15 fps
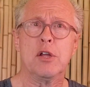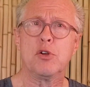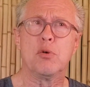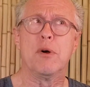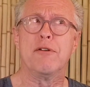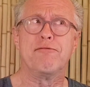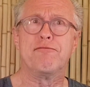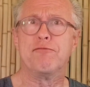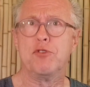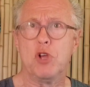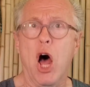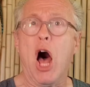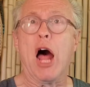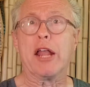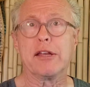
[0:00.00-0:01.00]
To have
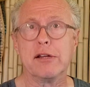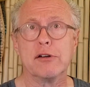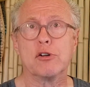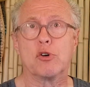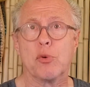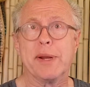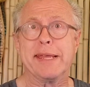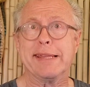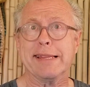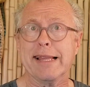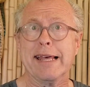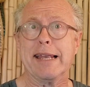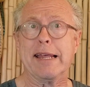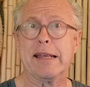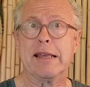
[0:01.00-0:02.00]
not
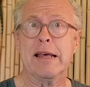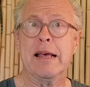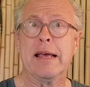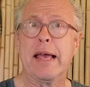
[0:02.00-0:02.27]
greenlit it